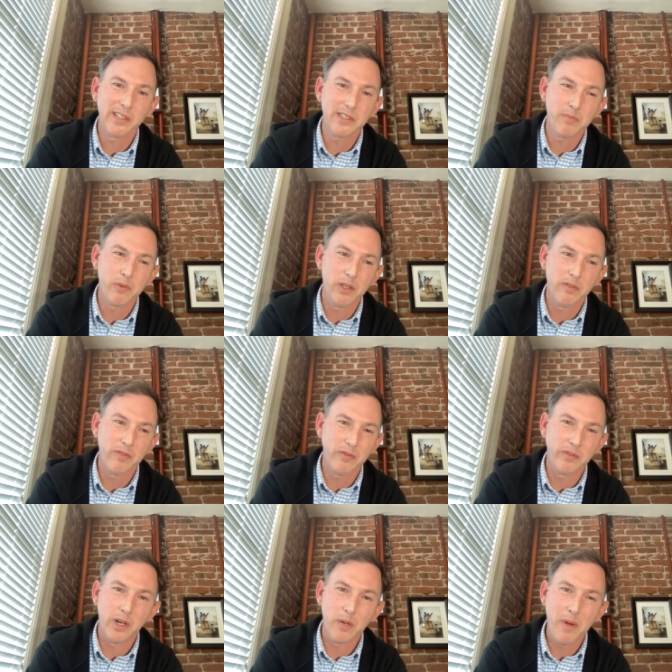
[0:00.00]
It's more of a
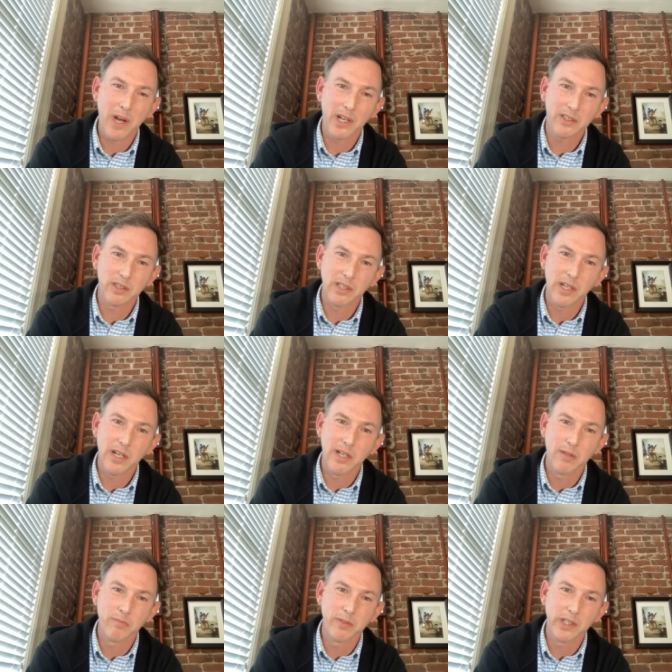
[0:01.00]
fallback
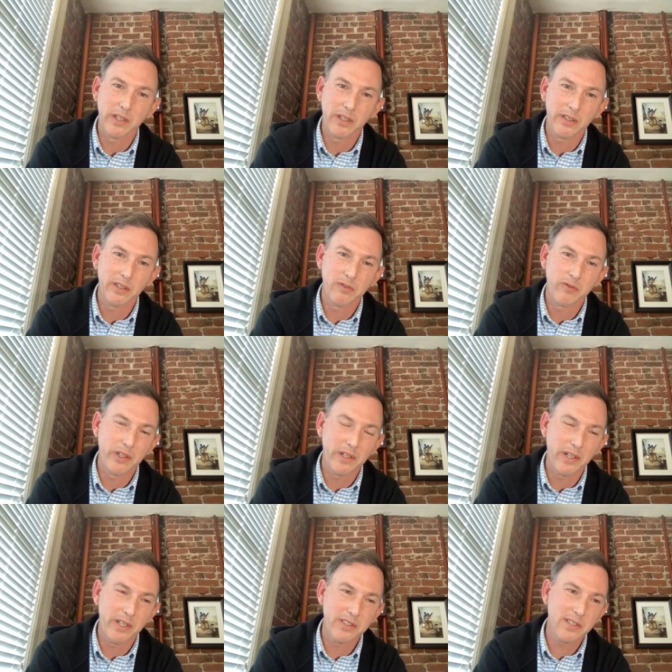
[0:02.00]
um, in our for
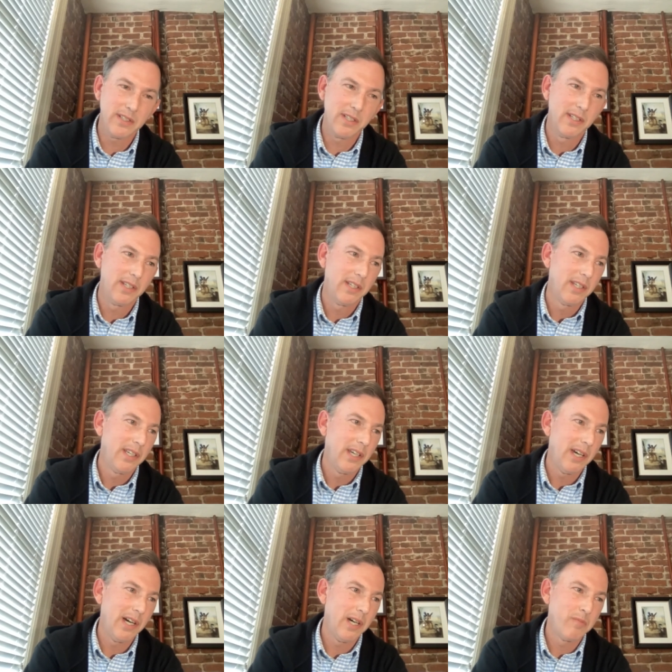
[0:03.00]
us.
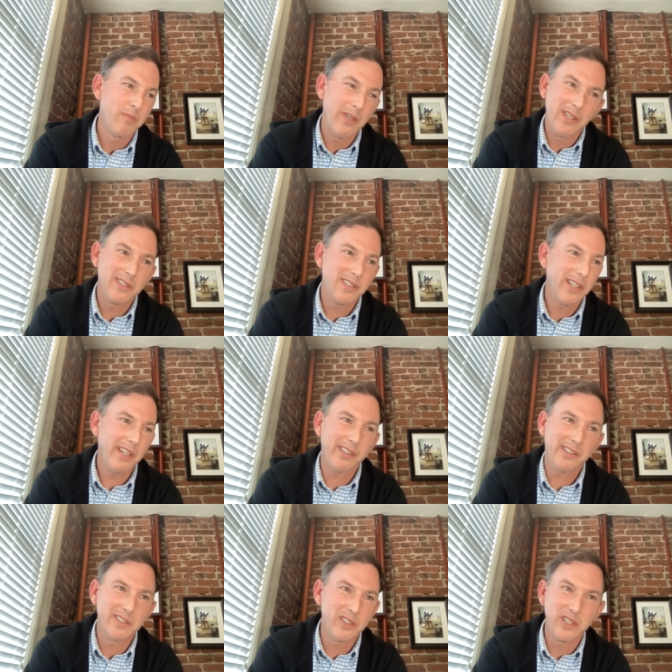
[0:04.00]
Um, and
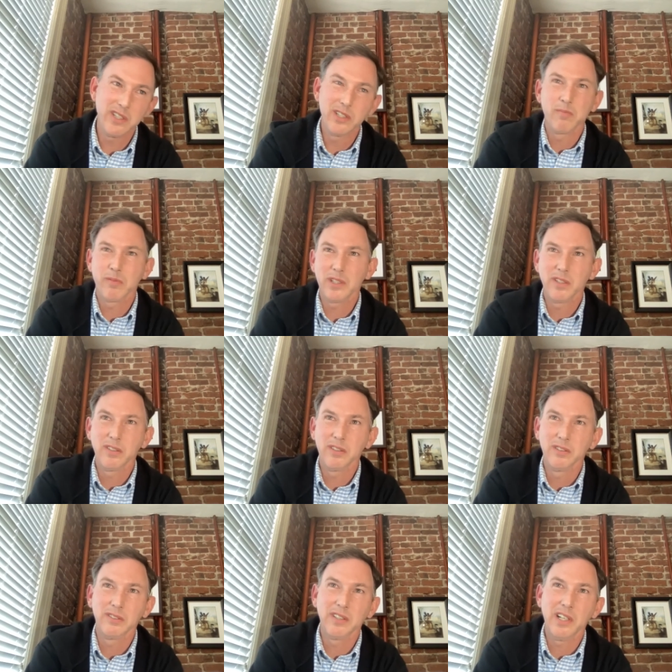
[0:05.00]
Slack is cheap,
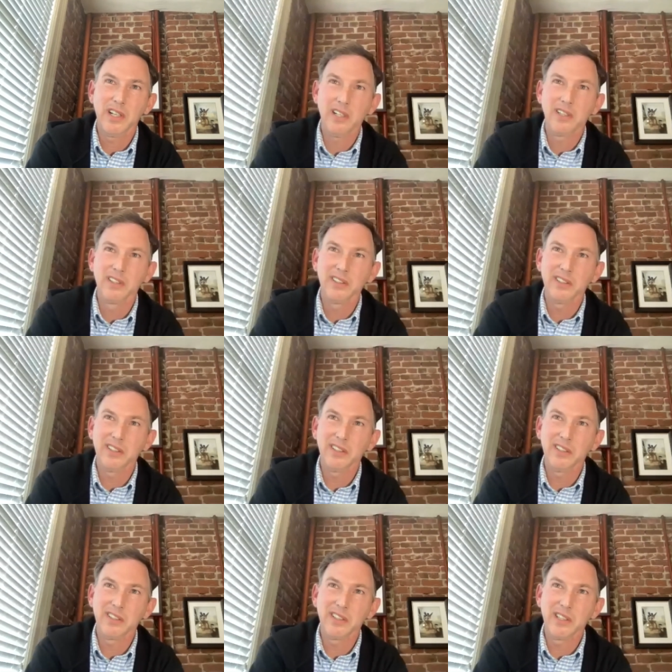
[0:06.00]
so uh,
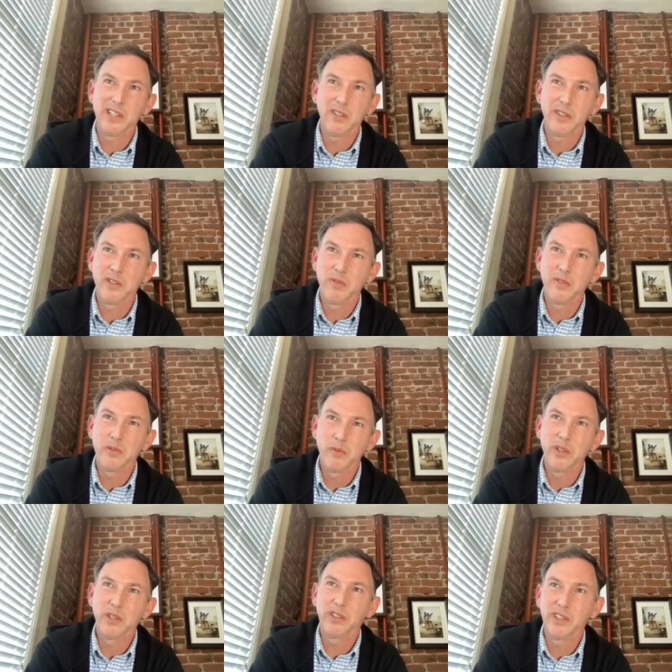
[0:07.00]
you know it, it
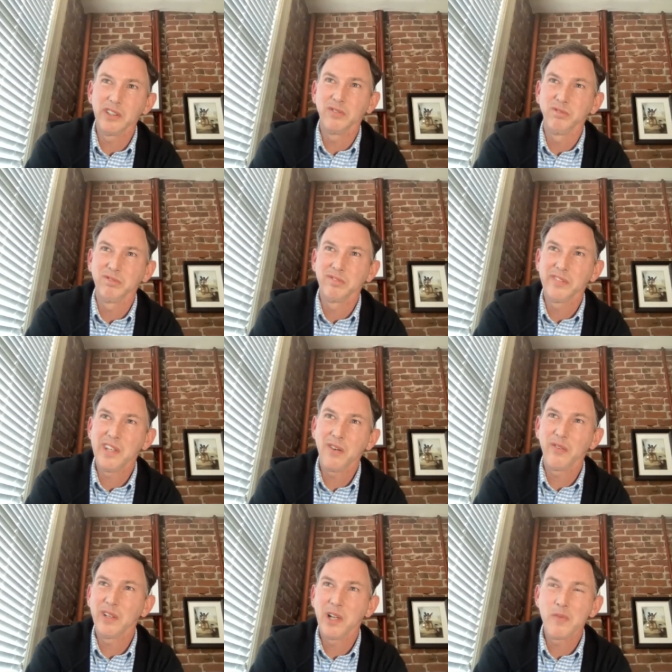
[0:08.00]
really that
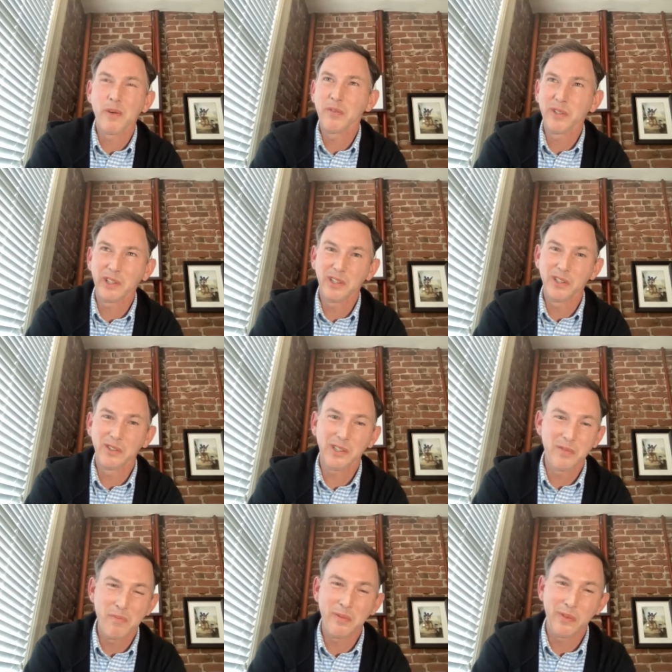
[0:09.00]
one I probably could
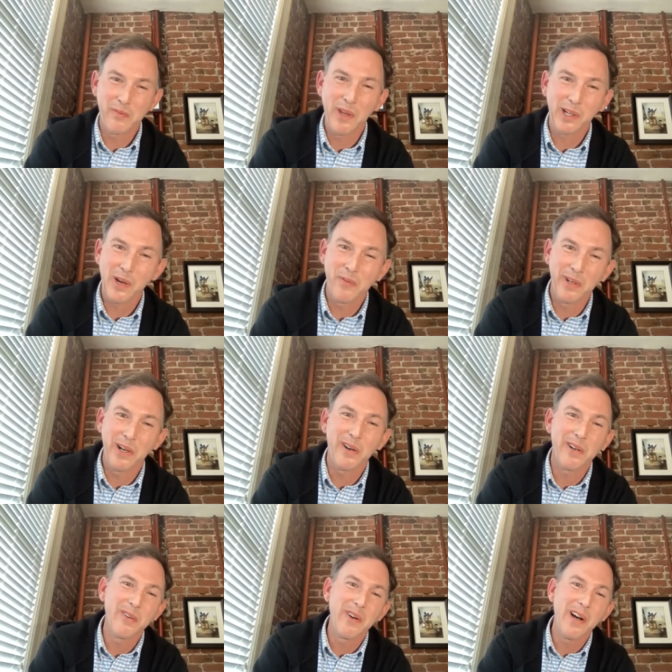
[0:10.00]
make up an
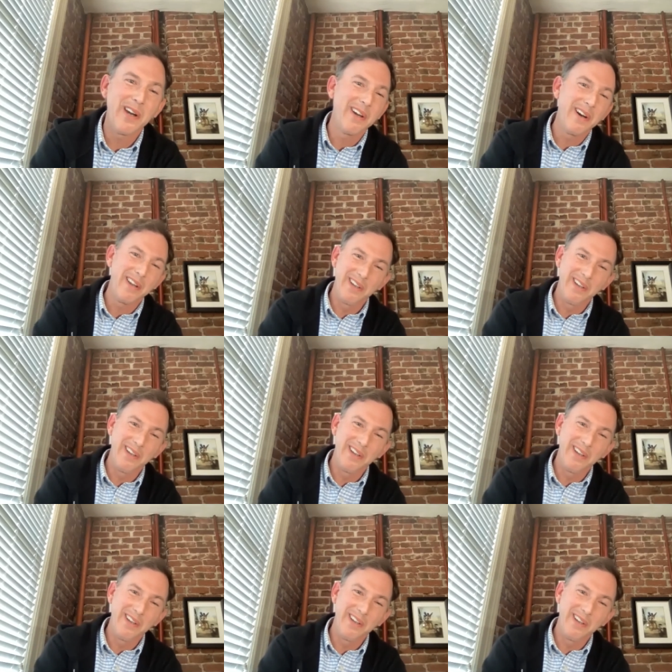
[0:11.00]
ROI on,